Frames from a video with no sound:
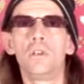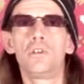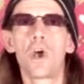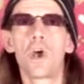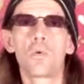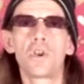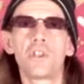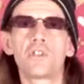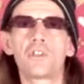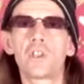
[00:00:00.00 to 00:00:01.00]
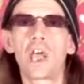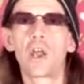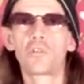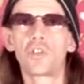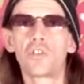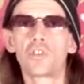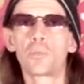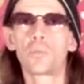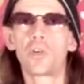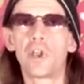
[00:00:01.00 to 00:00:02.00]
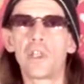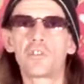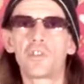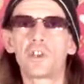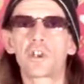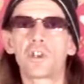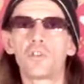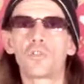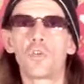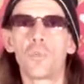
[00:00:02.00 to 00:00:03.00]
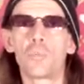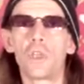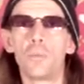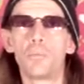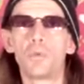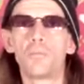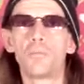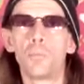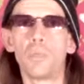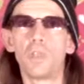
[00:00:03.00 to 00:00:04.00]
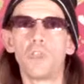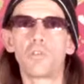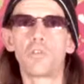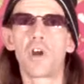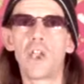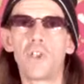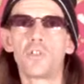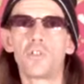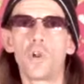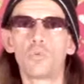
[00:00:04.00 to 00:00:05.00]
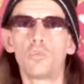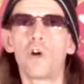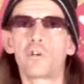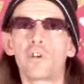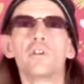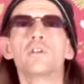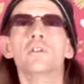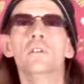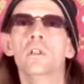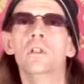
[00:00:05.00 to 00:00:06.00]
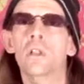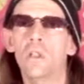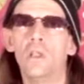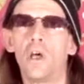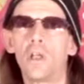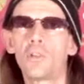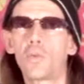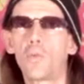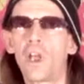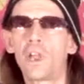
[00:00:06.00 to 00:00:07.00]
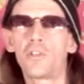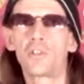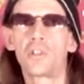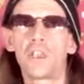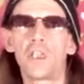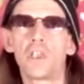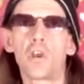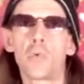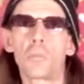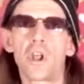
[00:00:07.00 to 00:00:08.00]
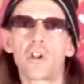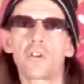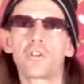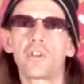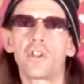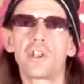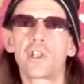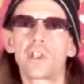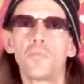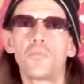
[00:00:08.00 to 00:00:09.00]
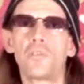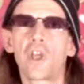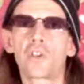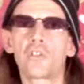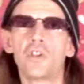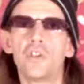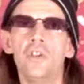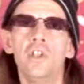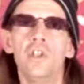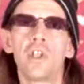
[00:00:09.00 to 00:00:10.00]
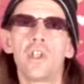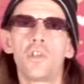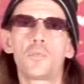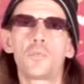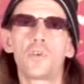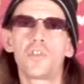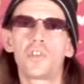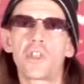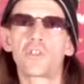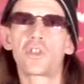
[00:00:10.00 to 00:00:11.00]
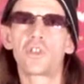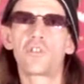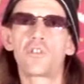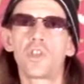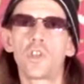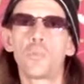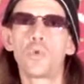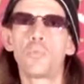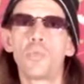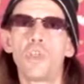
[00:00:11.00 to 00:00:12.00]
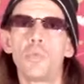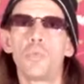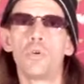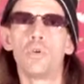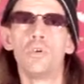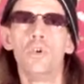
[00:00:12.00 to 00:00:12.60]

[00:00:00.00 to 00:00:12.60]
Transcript: No one is allowed to suppress and control people from being Christ no longer. Otherwise, the ego parasitic infection is possessing sleeping people,